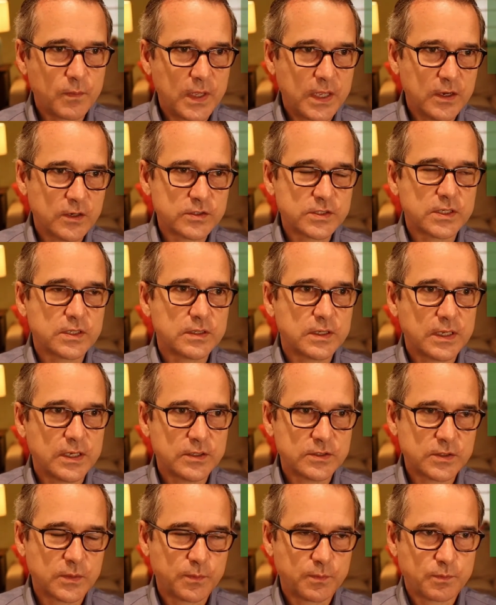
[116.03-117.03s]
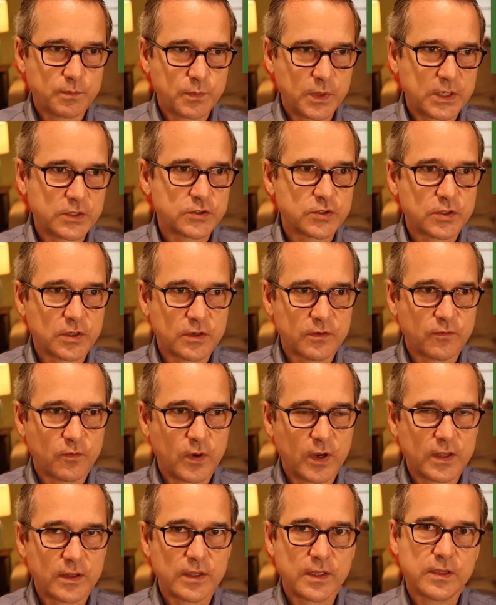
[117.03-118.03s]
Here's a picture of
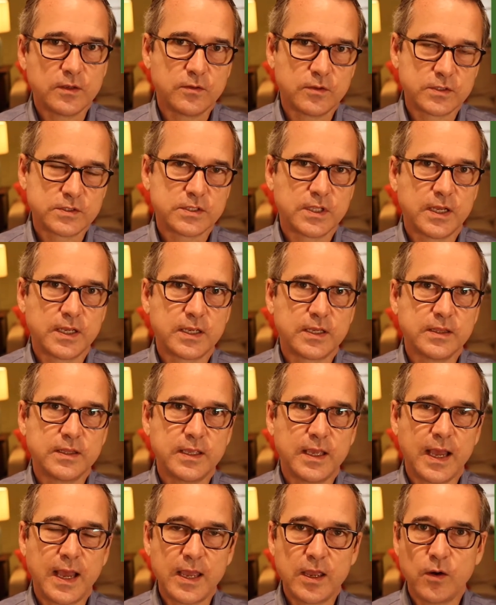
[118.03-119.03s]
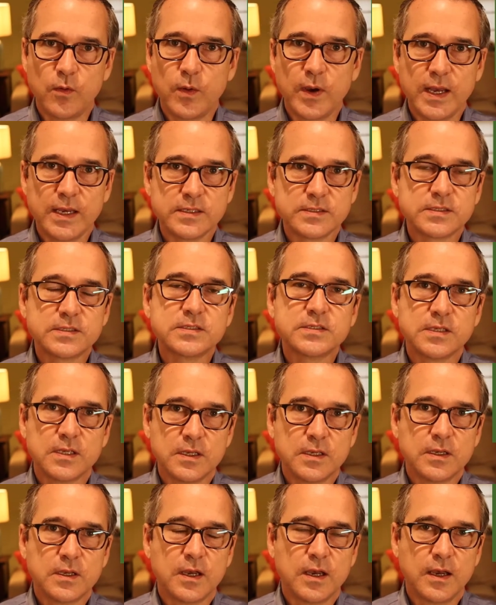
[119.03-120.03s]
what it looks like in the iOS
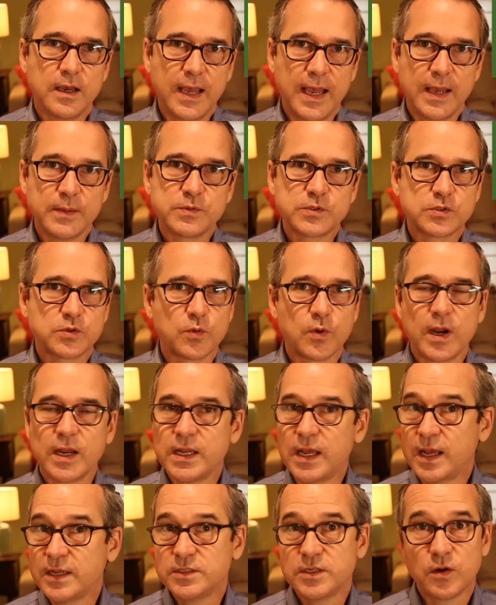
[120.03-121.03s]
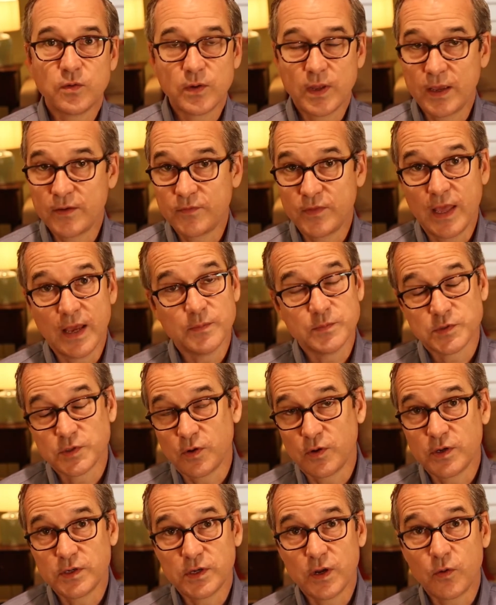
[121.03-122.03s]
App Store. I don't have
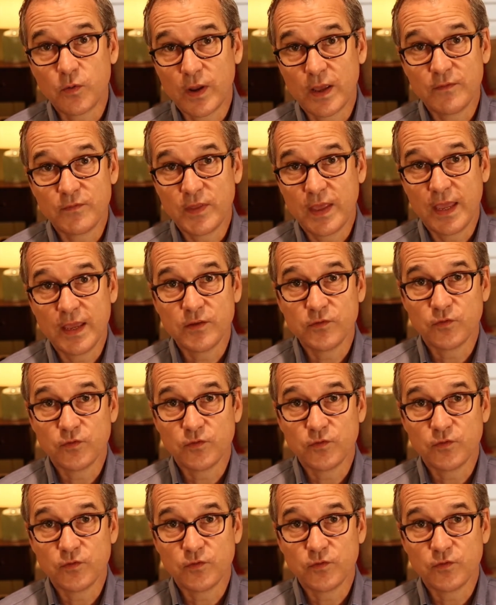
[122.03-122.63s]
the